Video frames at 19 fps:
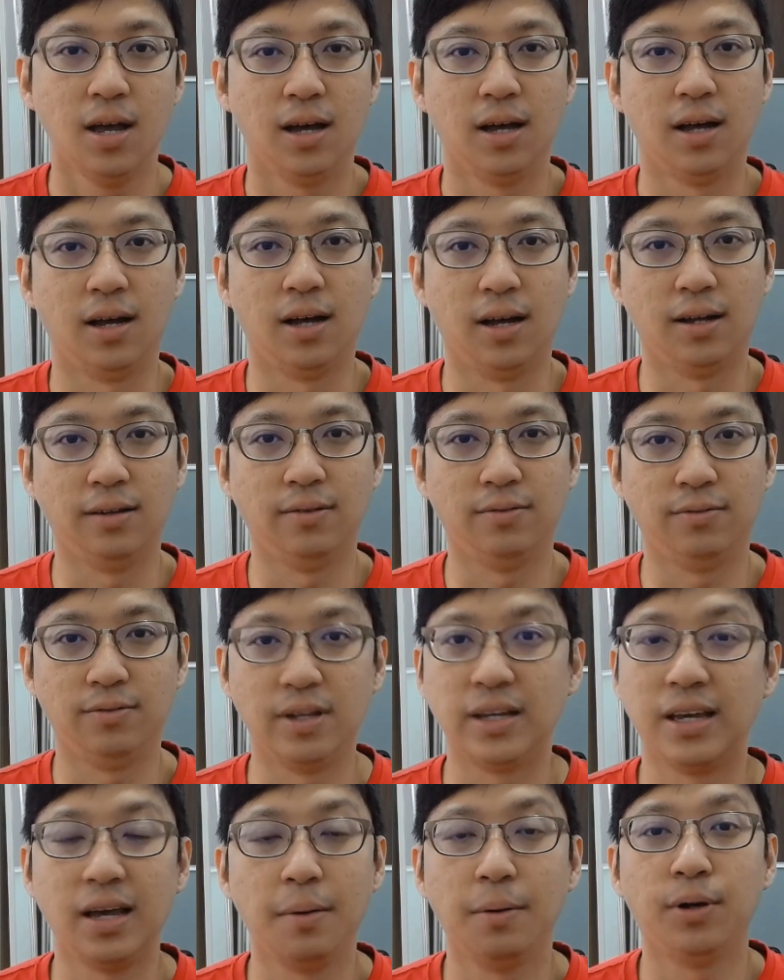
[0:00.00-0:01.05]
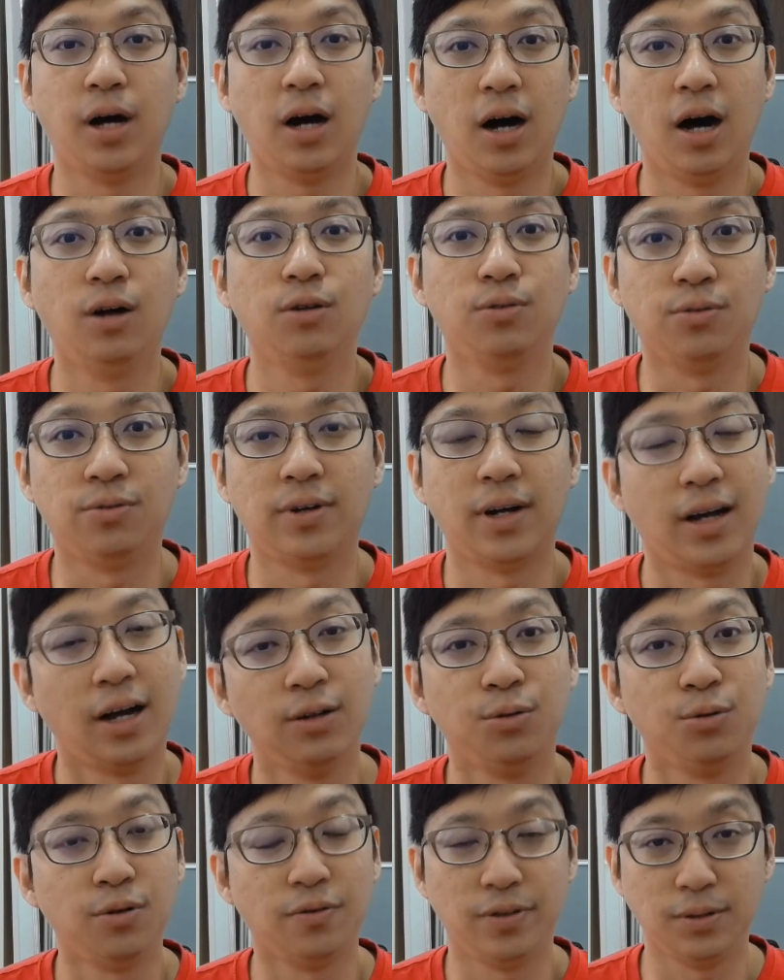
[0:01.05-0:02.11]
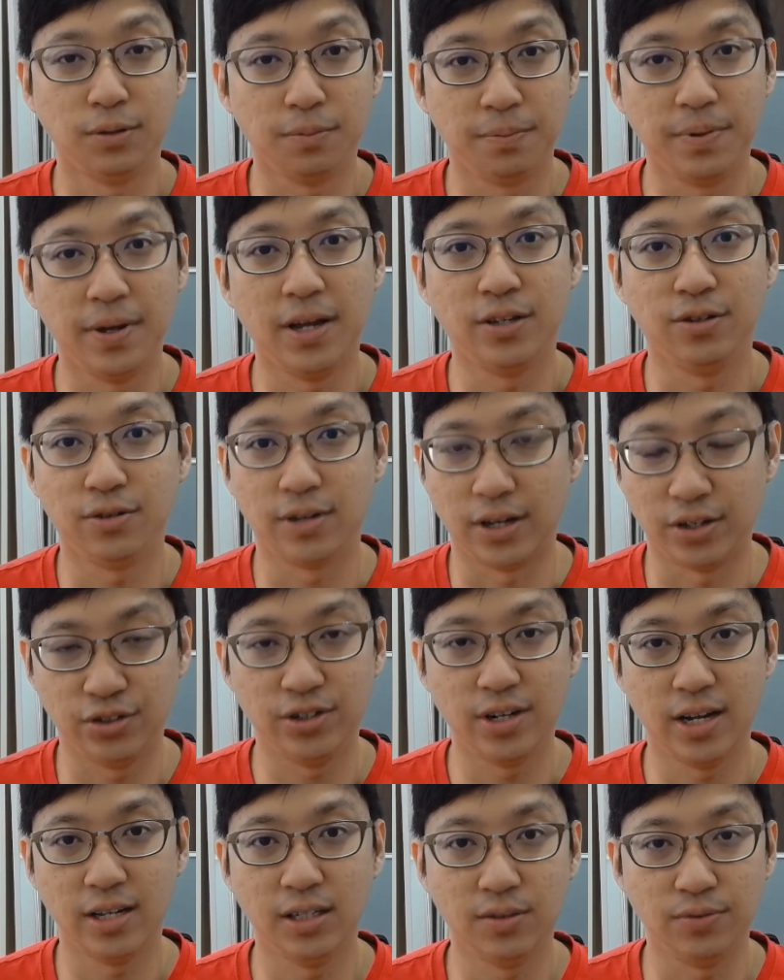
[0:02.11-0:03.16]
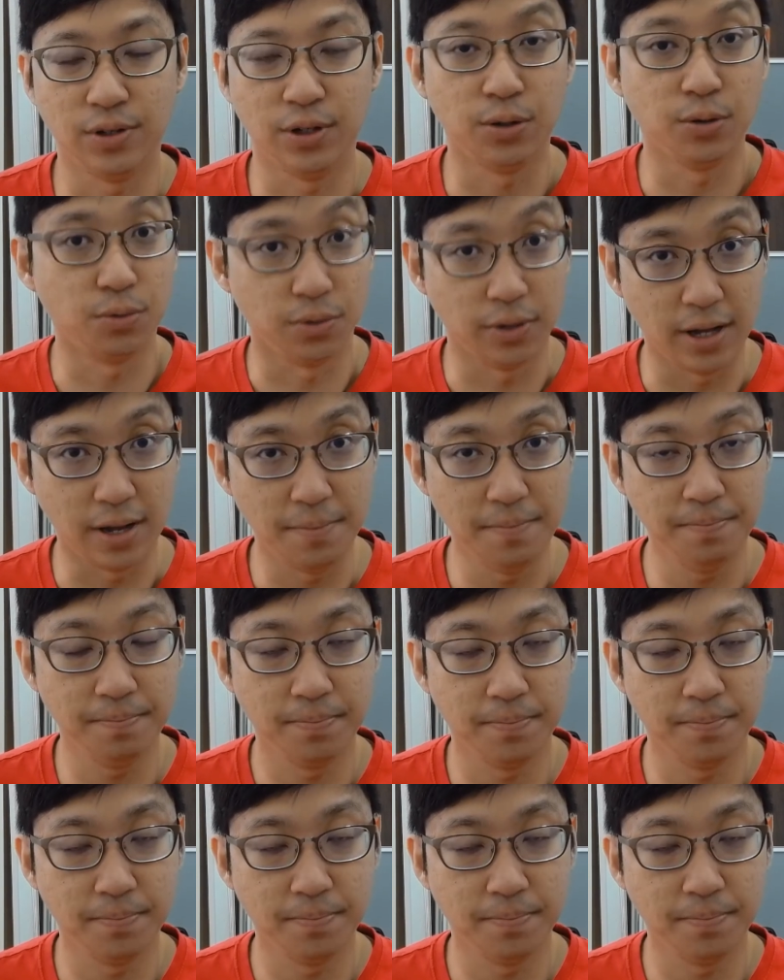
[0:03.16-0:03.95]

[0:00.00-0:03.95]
uh, thinking about how to how to do a Facebook page, you can share this video to them